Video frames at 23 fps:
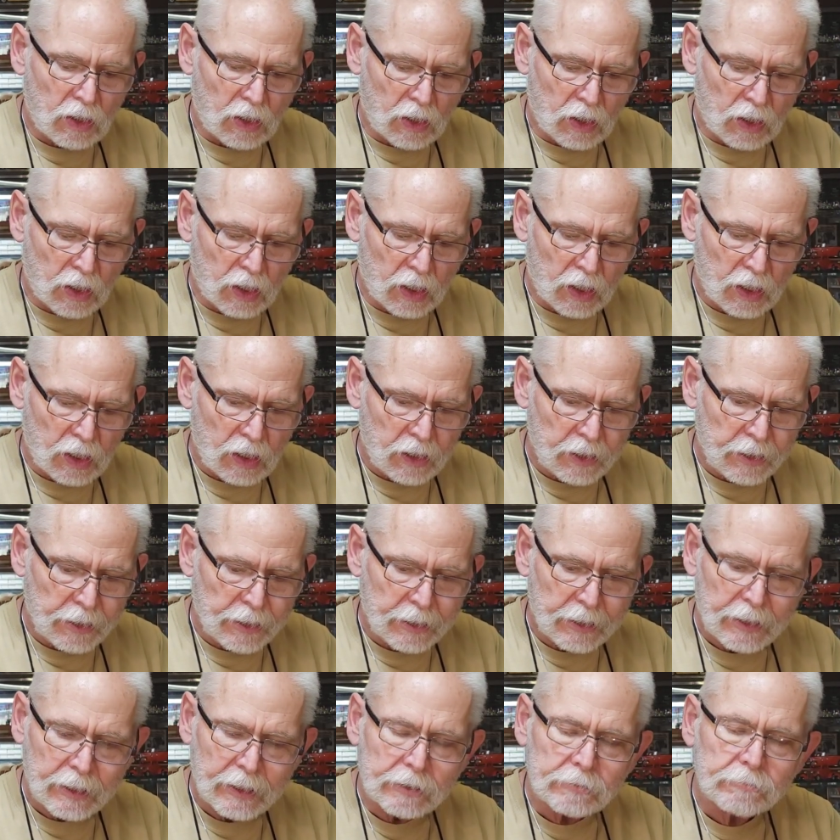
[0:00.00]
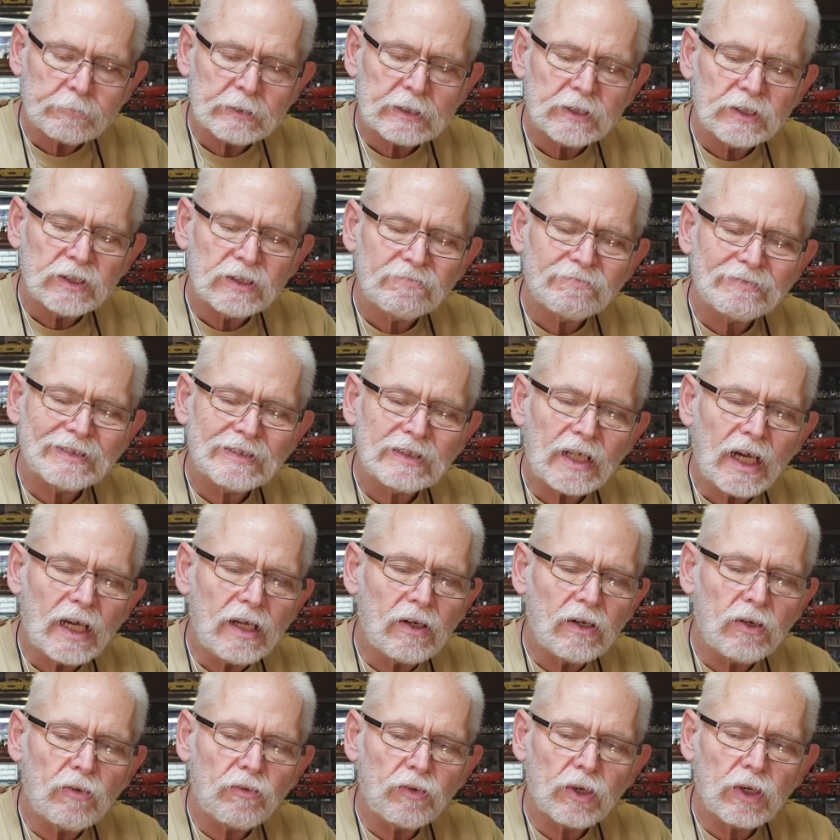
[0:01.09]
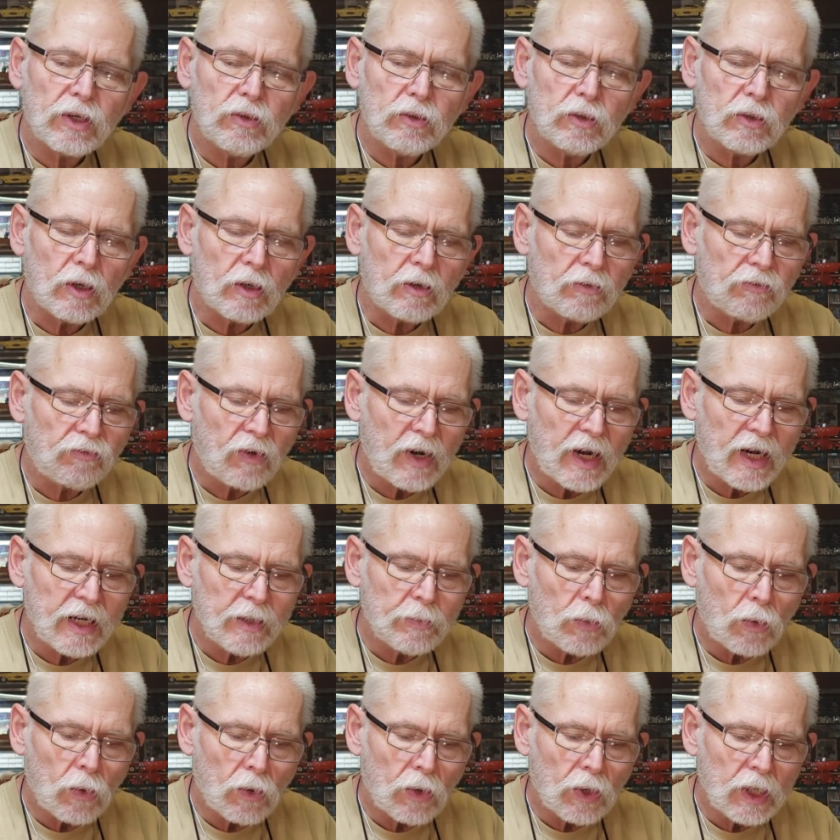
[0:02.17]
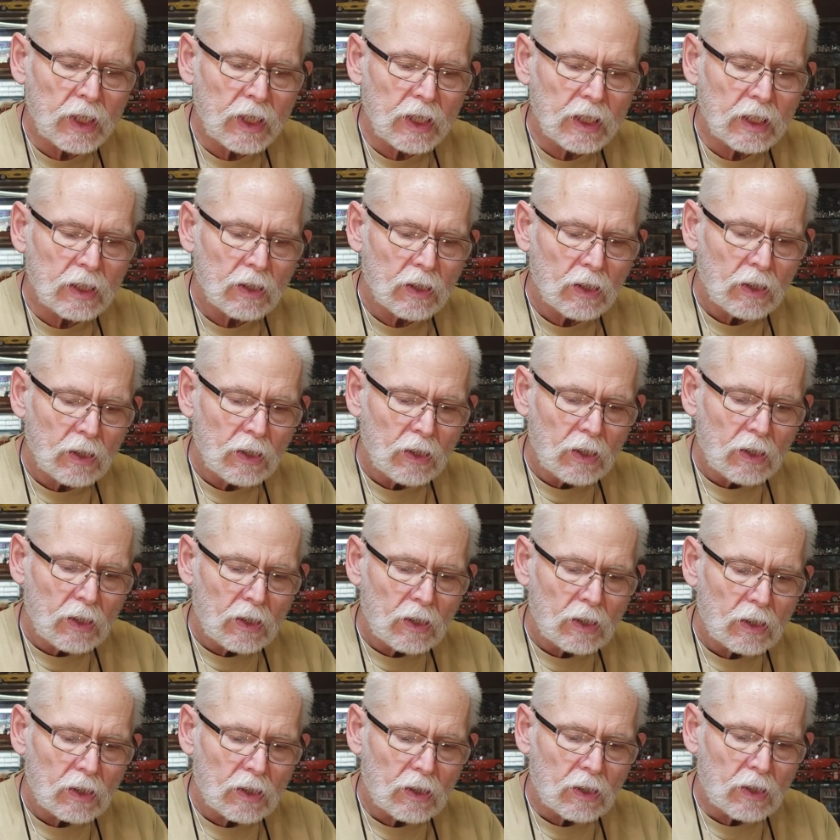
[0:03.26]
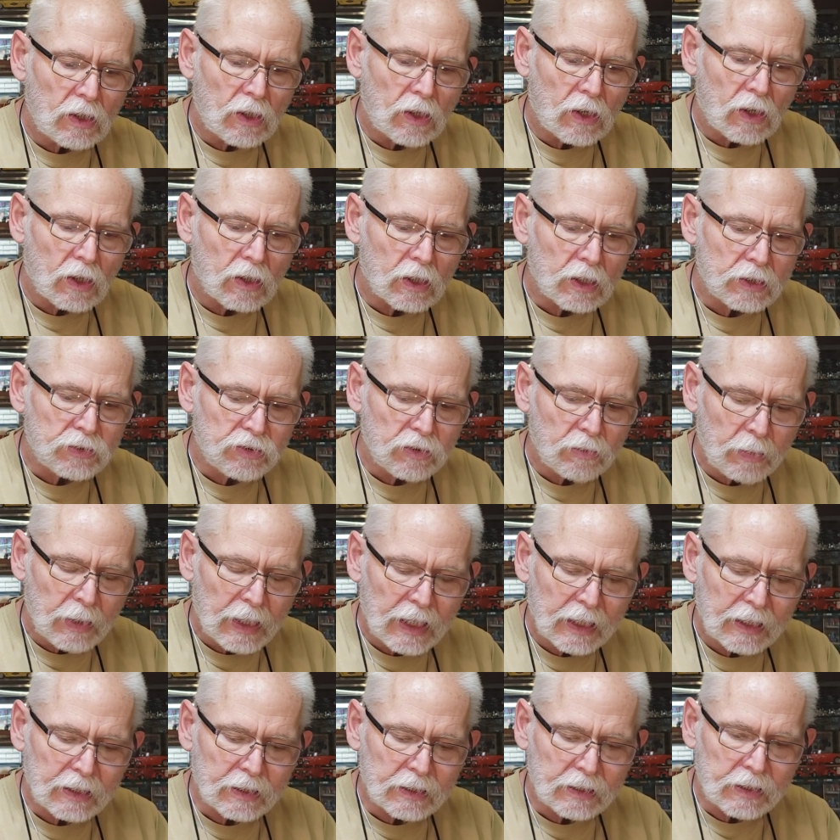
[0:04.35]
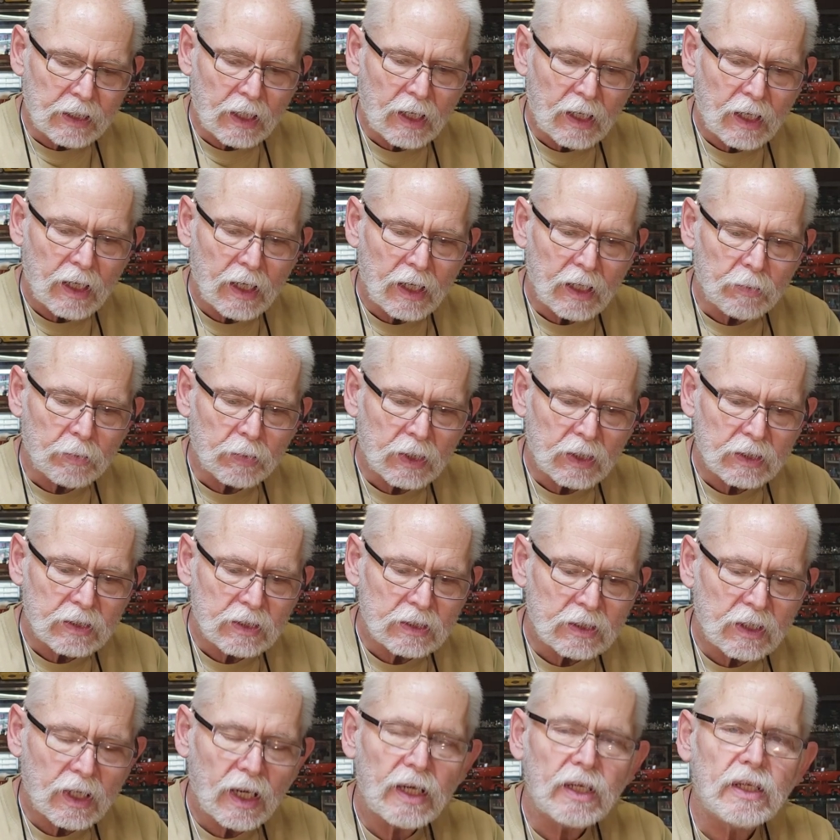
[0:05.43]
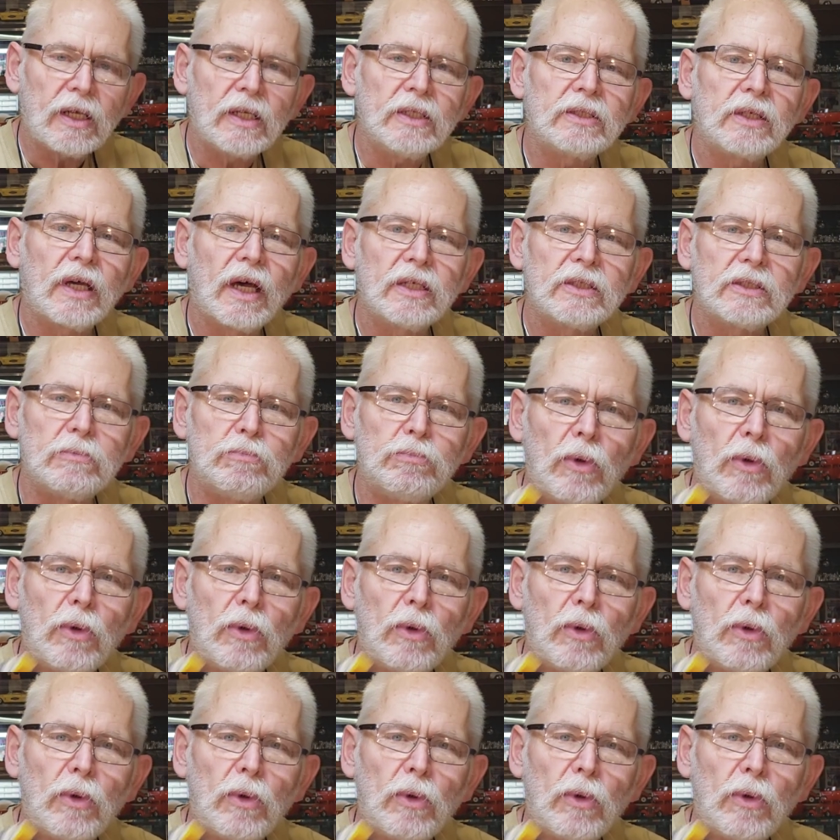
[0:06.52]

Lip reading: on, I don't know if we're gonna do it on a Friday morning or on a trip back in time, because it's got some